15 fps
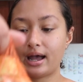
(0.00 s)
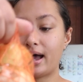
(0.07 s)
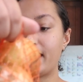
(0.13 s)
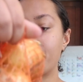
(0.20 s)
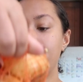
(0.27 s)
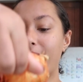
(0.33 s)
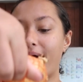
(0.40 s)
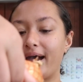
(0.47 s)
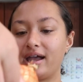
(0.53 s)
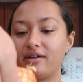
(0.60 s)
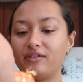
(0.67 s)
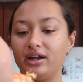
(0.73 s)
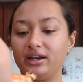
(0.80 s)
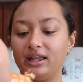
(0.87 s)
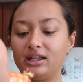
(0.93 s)
A bag
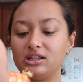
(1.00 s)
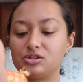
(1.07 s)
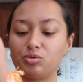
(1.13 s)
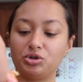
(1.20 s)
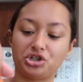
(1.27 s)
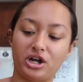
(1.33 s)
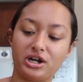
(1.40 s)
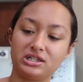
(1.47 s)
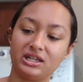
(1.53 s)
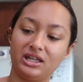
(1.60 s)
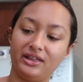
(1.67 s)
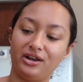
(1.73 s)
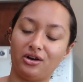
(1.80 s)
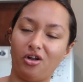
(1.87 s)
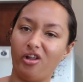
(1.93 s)
of onions, which honestly
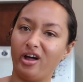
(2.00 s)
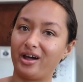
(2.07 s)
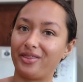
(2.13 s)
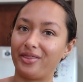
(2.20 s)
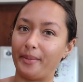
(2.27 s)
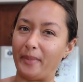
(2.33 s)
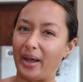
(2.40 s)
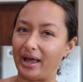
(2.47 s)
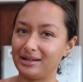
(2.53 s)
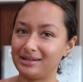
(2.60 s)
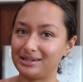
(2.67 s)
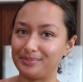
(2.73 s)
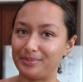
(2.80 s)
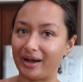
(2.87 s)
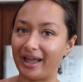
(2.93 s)
they don't look the
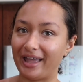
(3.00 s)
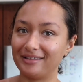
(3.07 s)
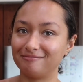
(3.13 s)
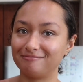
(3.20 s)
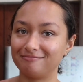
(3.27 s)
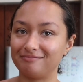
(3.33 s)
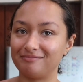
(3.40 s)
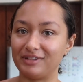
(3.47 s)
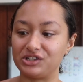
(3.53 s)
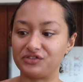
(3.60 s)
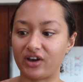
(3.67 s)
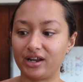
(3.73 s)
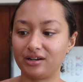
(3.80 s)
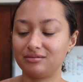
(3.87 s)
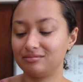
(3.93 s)
best, but it's
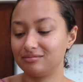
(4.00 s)
fine.